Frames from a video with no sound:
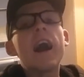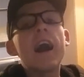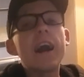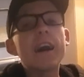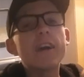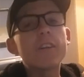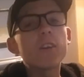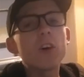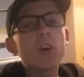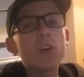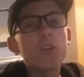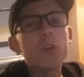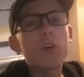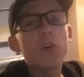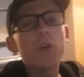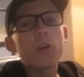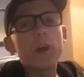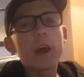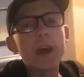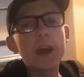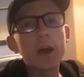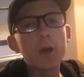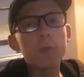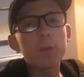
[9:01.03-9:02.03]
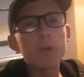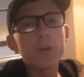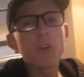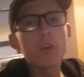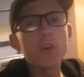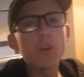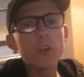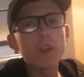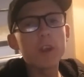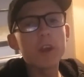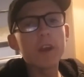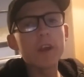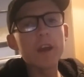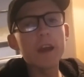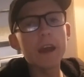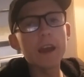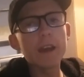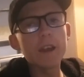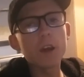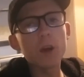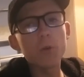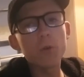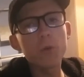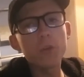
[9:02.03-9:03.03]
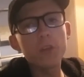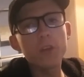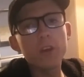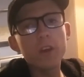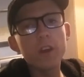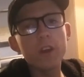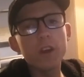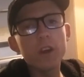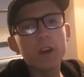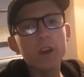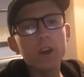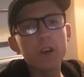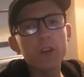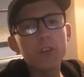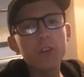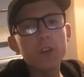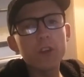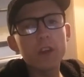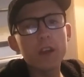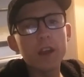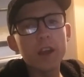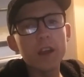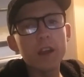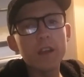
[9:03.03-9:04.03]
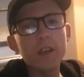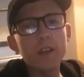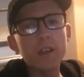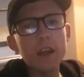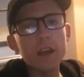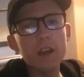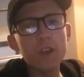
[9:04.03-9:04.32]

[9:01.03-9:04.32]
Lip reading: And also, a Happy New Year, and I will see you guys again